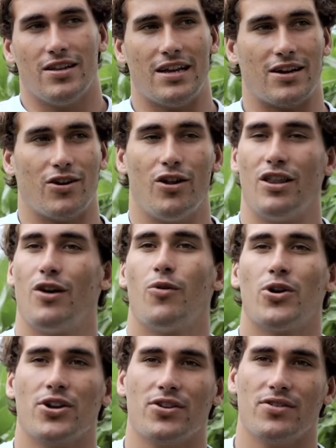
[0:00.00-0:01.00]
like all the
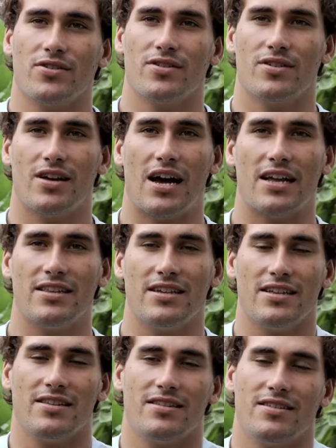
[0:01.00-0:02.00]
work I
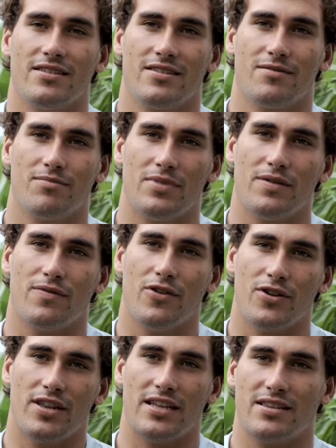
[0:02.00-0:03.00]
did
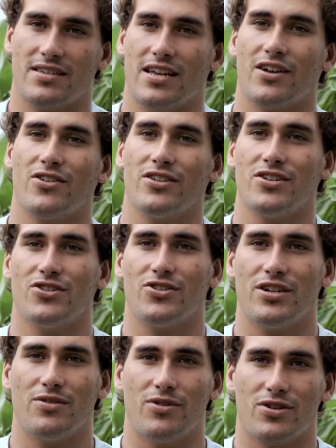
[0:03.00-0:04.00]
before that second
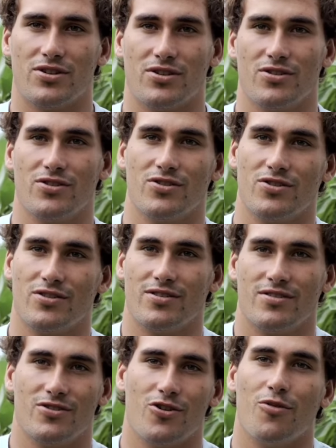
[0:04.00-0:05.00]
injury was
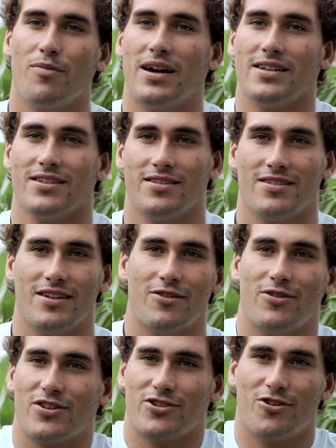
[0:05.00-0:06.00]
so much. I
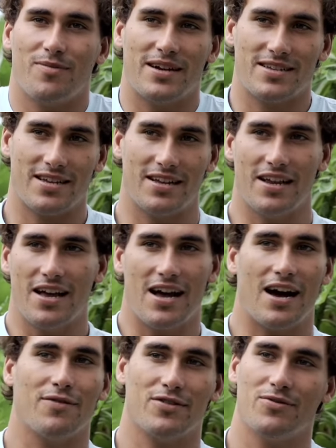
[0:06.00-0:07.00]
worked so much that
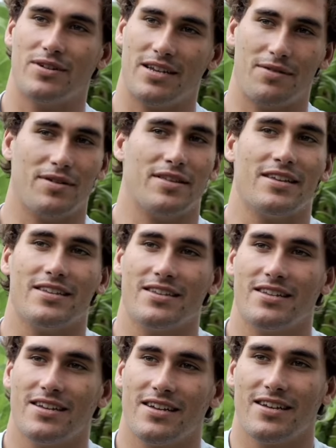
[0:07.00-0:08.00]
after when
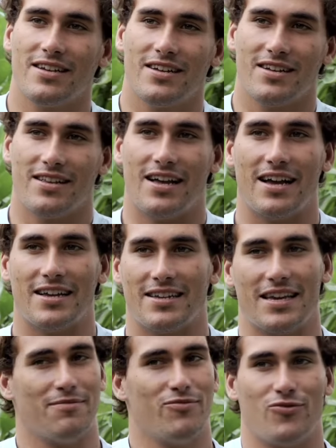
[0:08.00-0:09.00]
everything like
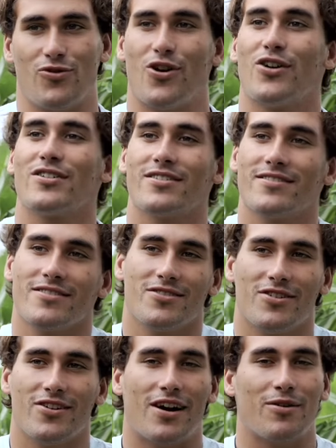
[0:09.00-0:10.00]
came wrong, you
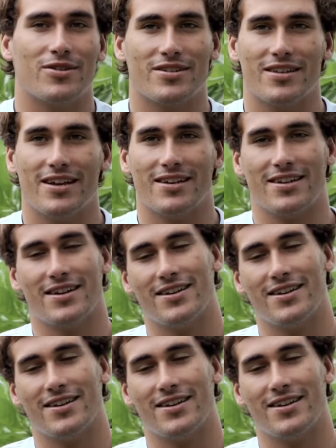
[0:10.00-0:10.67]
know, I was like,